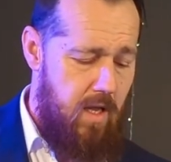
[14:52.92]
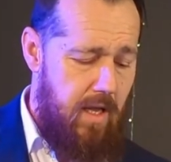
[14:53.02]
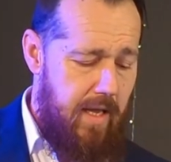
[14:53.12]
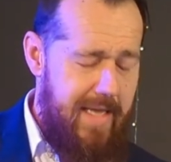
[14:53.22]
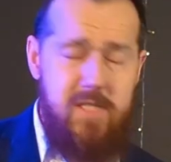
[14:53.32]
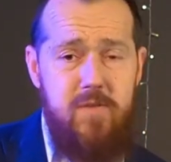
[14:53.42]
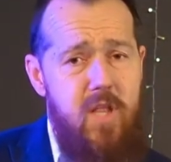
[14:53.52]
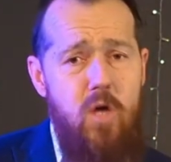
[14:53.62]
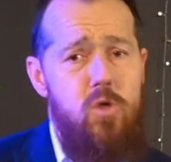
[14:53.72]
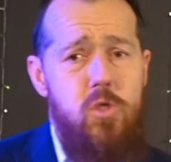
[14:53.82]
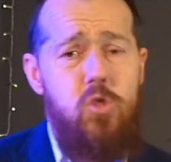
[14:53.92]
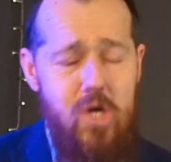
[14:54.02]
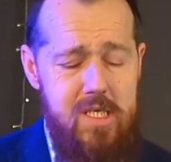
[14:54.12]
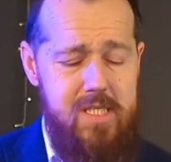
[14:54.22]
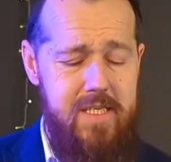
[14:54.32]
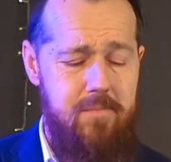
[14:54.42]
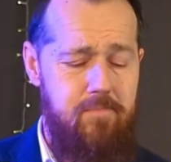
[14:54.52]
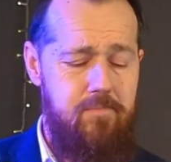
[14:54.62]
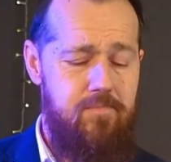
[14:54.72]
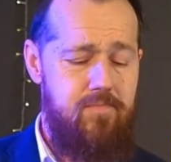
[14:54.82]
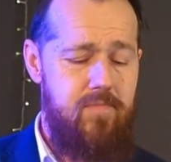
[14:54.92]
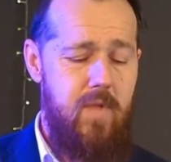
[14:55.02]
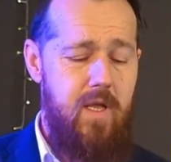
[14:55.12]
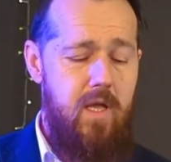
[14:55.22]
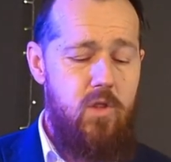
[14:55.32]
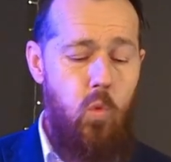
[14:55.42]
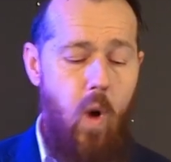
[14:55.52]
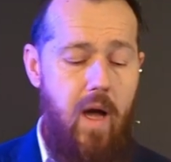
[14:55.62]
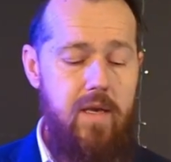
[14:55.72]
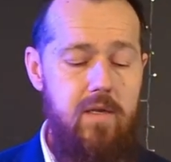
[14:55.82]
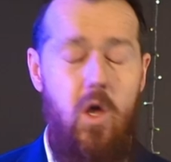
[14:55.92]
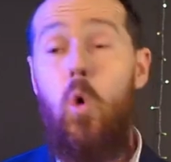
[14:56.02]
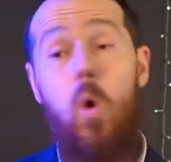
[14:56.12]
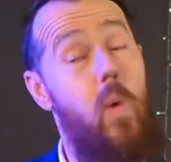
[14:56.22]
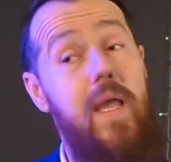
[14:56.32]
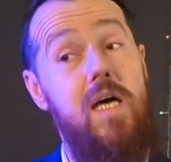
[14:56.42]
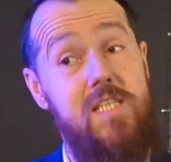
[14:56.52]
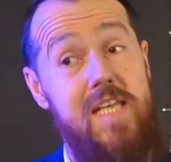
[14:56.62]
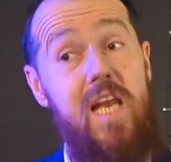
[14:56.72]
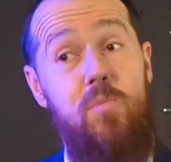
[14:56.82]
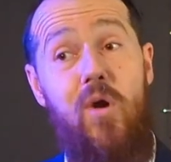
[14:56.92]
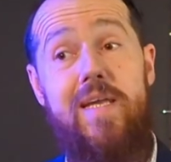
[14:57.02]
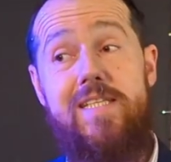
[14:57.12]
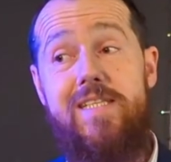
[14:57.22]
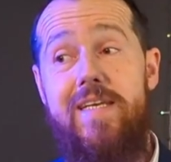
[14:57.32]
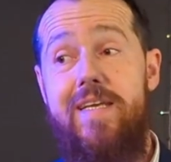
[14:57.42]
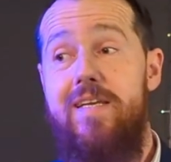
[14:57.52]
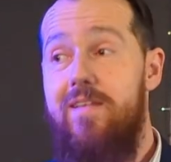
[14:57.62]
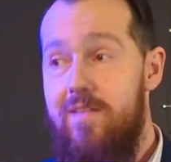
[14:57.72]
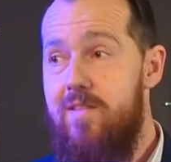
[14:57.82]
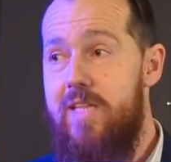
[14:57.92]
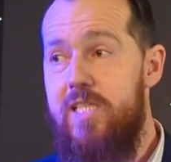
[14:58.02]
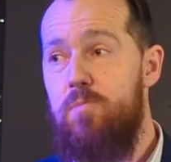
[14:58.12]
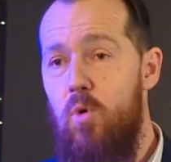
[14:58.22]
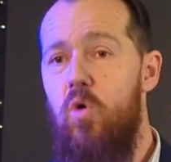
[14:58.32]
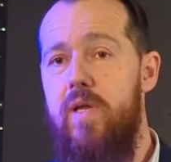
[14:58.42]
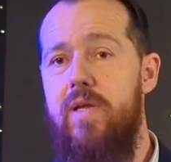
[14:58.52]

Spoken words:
It's for those who trust him, the one who we are celebrating this morning,